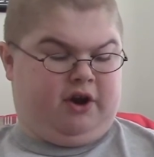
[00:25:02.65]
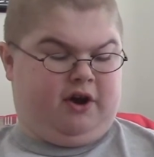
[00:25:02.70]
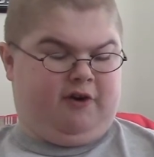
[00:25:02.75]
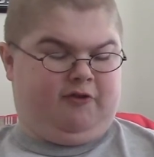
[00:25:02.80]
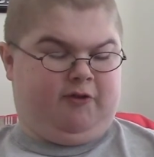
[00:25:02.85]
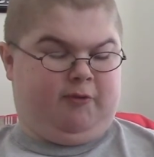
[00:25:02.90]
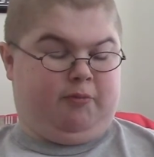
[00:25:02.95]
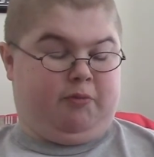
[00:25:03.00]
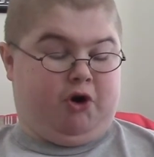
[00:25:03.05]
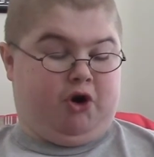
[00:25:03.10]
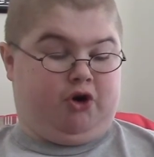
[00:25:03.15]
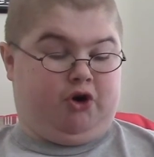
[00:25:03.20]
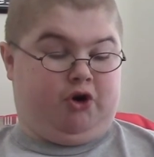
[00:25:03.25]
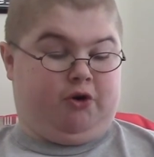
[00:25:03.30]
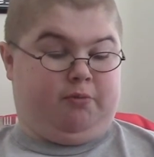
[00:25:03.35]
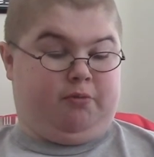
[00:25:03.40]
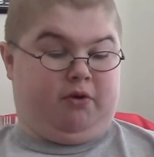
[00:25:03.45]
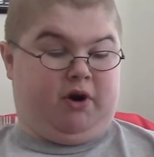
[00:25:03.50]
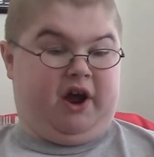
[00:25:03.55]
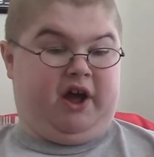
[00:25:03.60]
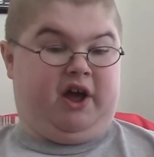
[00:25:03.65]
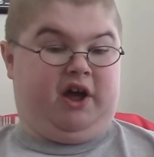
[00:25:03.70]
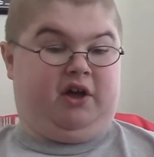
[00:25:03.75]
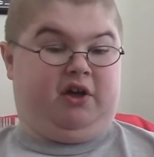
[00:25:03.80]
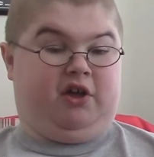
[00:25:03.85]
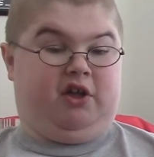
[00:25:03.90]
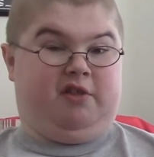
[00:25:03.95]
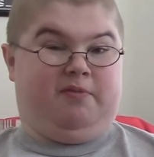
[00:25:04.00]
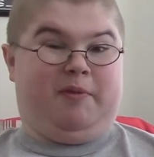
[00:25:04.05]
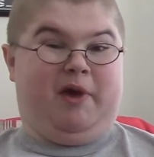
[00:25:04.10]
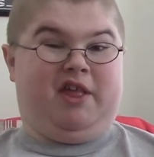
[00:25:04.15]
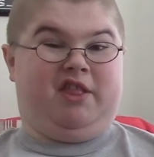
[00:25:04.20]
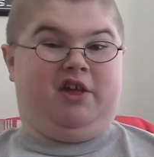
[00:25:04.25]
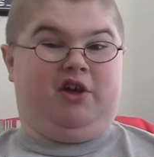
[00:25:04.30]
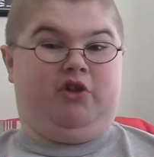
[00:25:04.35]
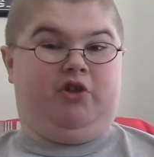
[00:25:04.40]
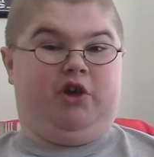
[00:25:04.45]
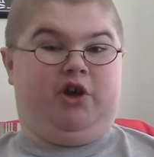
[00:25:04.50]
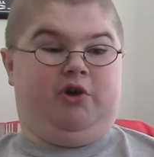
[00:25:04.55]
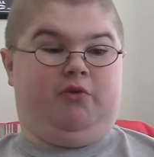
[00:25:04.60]
of a murdered prey, because
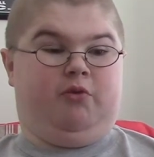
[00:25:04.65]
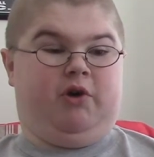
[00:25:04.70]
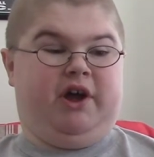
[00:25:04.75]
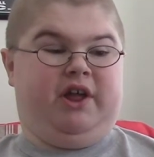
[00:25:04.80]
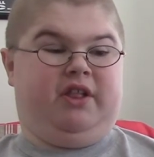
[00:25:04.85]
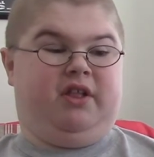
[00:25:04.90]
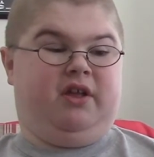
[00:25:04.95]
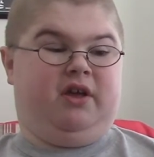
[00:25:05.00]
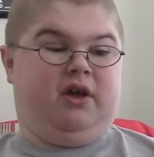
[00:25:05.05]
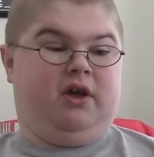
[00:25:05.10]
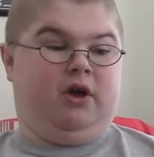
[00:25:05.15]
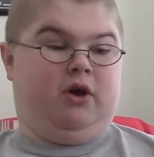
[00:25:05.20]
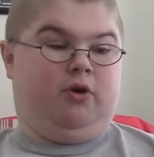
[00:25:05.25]
basically what